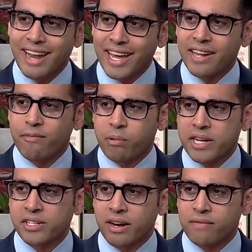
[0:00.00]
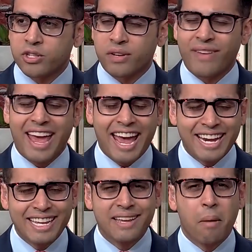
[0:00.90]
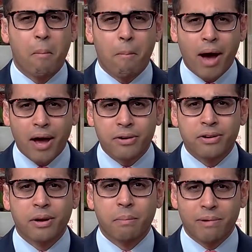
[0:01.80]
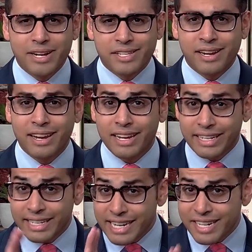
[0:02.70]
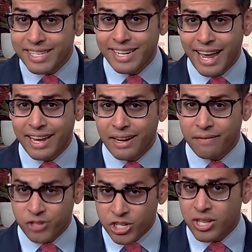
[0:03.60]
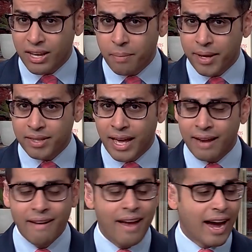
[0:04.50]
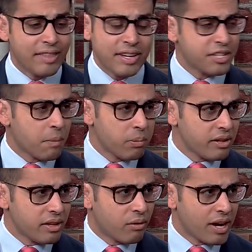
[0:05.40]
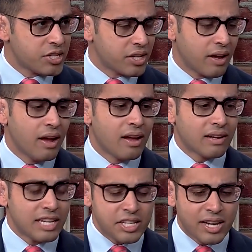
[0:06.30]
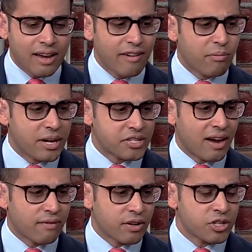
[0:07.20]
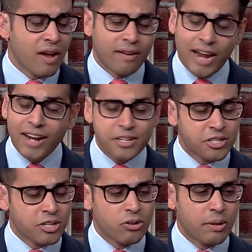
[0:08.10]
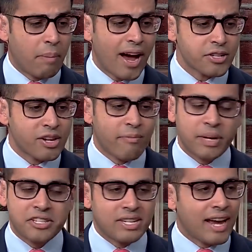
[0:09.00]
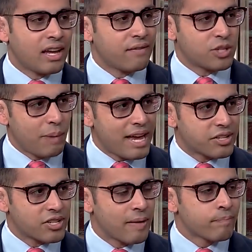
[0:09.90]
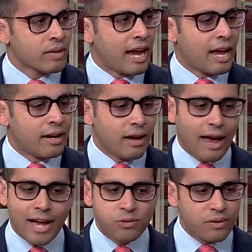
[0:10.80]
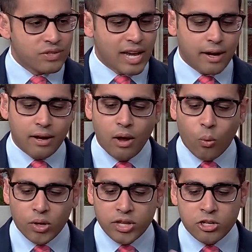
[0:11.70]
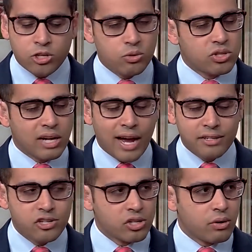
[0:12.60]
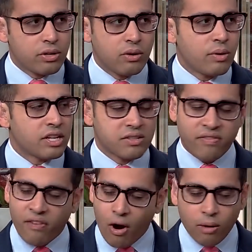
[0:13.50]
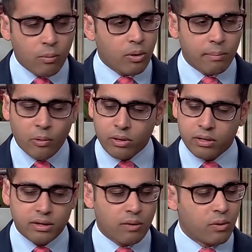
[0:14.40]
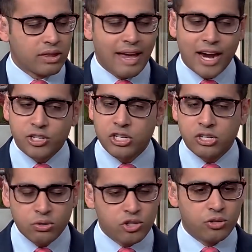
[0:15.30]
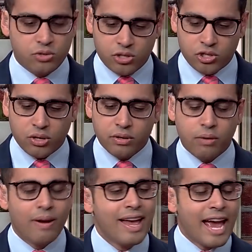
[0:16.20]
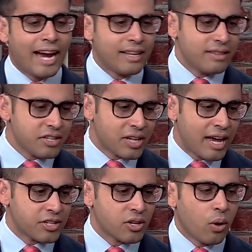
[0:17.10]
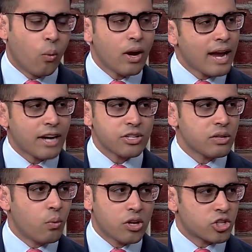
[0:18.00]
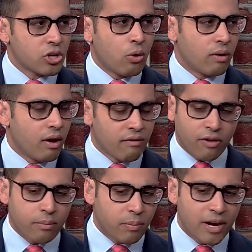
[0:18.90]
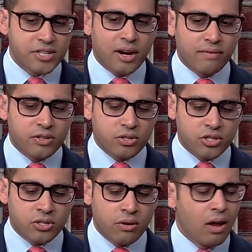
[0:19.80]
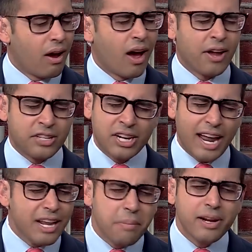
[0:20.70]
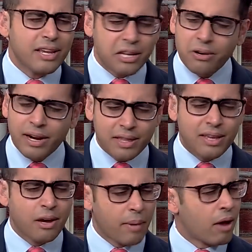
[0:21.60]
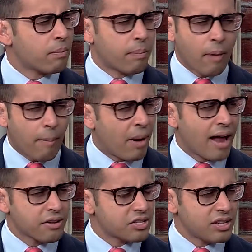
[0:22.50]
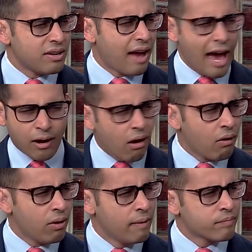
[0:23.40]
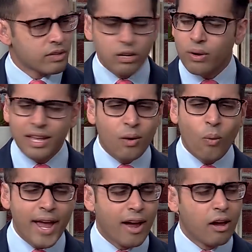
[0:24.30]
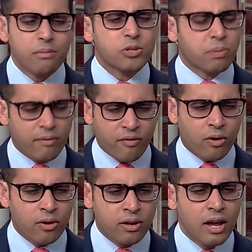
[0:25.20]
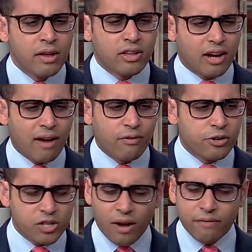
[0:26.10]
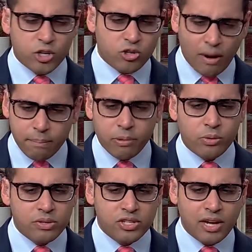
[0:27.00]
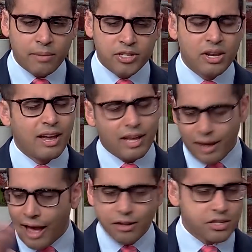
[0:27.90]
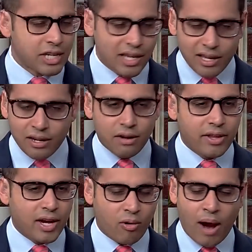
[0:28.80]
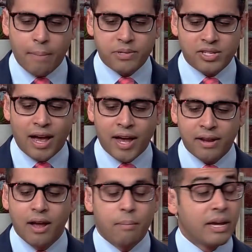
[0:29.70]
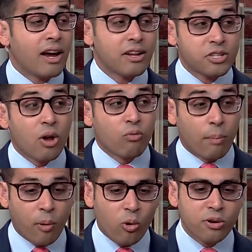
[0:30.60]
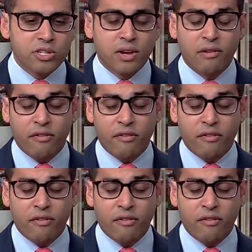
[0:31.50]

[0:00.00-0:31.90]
negative press coverage of any modern president. Least negative. Just think about that. I think it's completely crazy. Yeah. Least negative press coverage, not necessarily positive, but it's negative space. And as we've said, what they choose not to show you is far more important than what they actually do choose to show you. And in this case, what actually was shown from the press conference, Crystal? Did anybody hear anything about policy at all? In a way, I almost preferred the coverage of the Trump-Putin summits, Helsinki and all that crap aside, because reporters